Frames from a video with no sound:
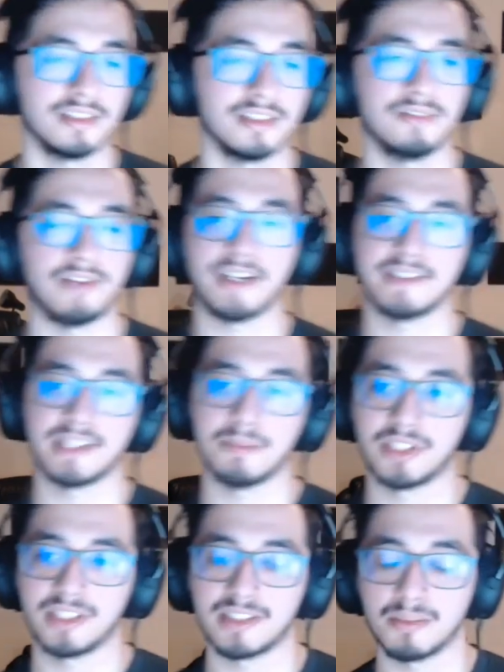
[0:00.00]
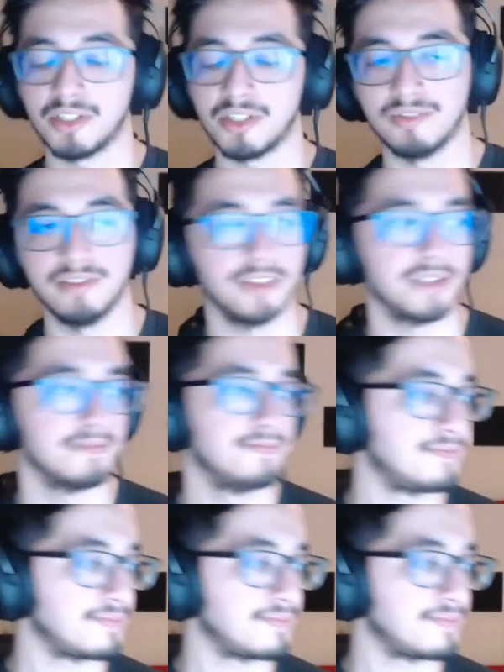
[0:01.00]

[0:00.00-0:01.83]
find something that's a better fit for you.